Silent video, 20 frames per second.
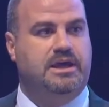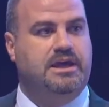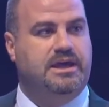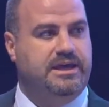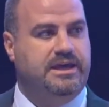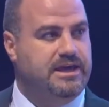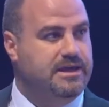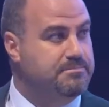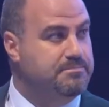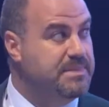
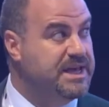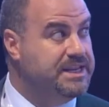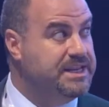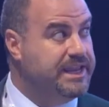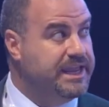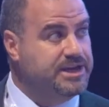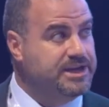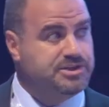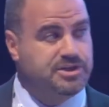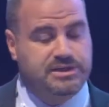
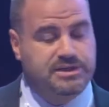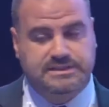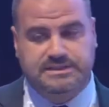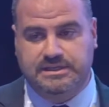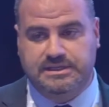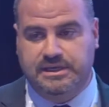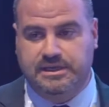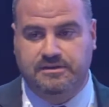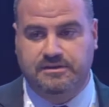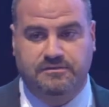medications
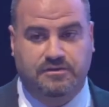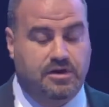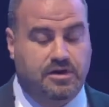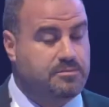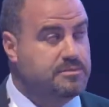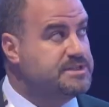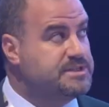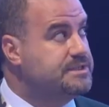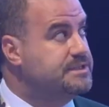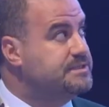in
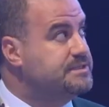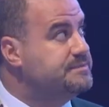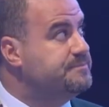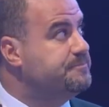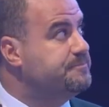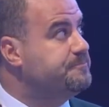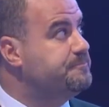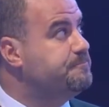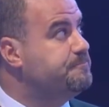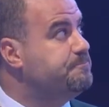pharmacies.
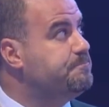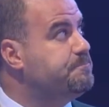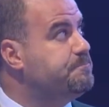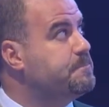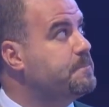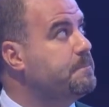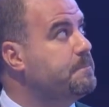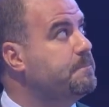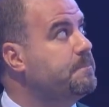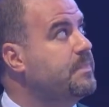
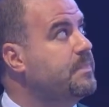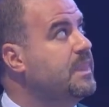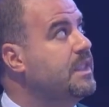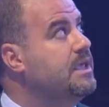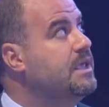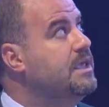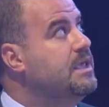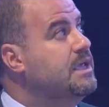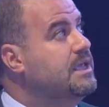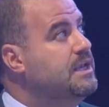
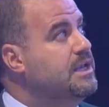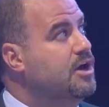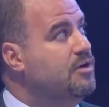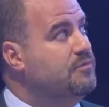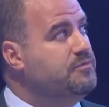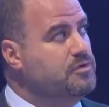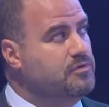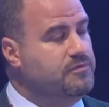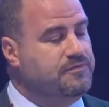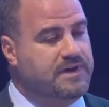Now, a
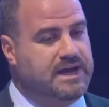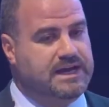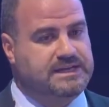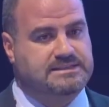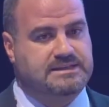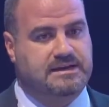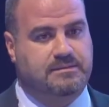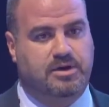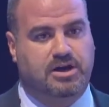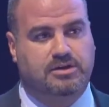few
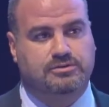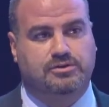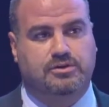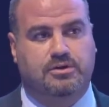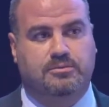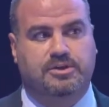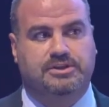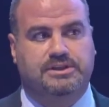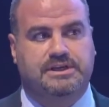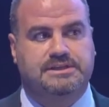facts about
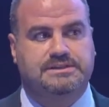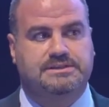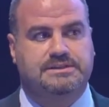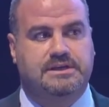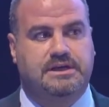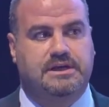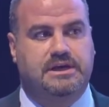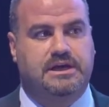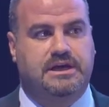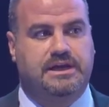robotics
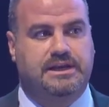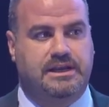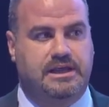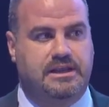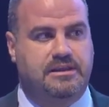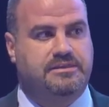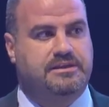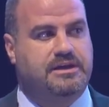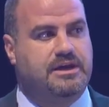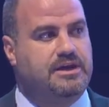in
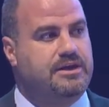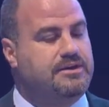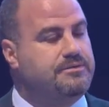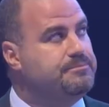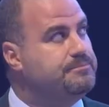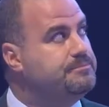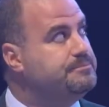healthcare.